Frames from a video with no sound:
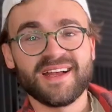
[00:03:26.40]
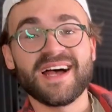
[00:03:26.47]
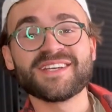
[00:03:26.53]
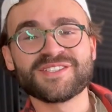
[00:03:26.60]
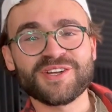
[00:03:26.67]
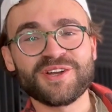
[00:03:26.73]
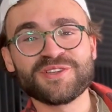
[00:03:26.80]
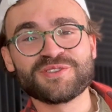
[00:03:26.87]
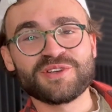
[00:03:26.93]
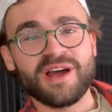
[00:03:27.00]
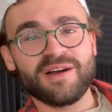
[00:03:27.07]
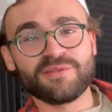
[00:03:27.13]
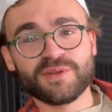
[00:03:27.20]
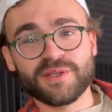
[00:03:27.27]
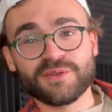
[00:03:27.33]
I started
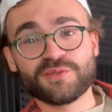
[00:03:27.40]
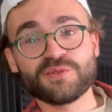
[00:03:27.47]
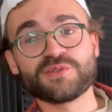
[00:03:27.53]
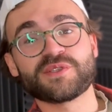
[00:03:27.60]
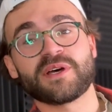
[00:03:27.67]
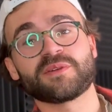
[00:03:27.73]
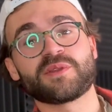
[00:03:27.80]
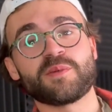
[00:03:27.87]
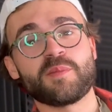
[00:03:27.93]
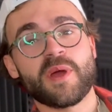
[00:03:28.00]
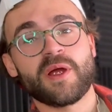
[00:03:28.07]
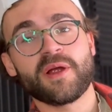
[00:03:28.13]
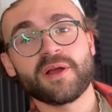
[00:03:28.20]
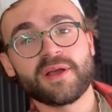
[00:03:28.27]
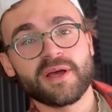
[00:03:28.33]
traveling through South
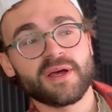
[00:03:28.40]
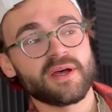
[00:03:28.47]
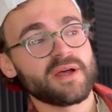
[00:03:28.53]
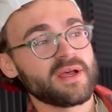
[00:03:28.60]
America.